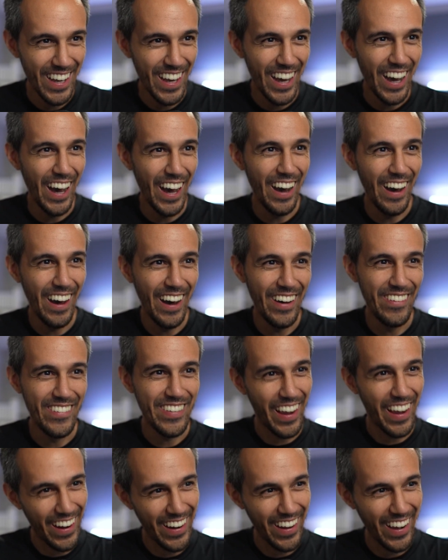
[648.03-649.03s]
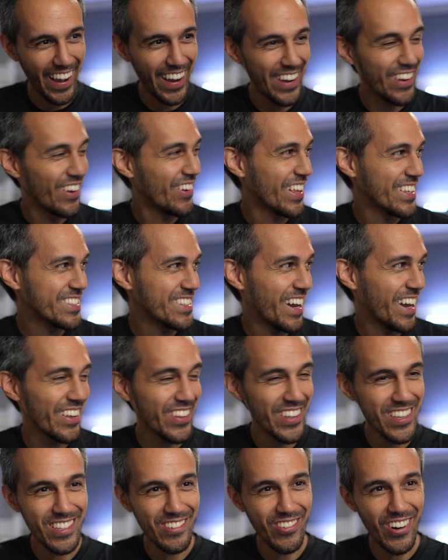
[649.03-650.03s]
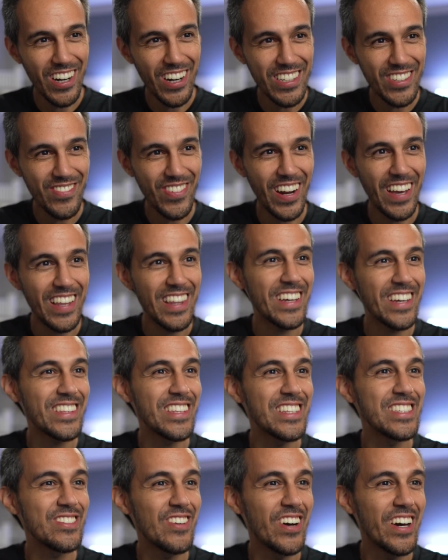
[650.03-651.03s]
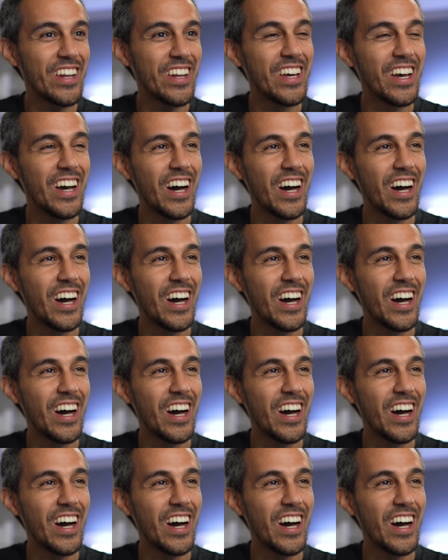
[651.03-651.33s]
I know that's not how this works, but I like this one.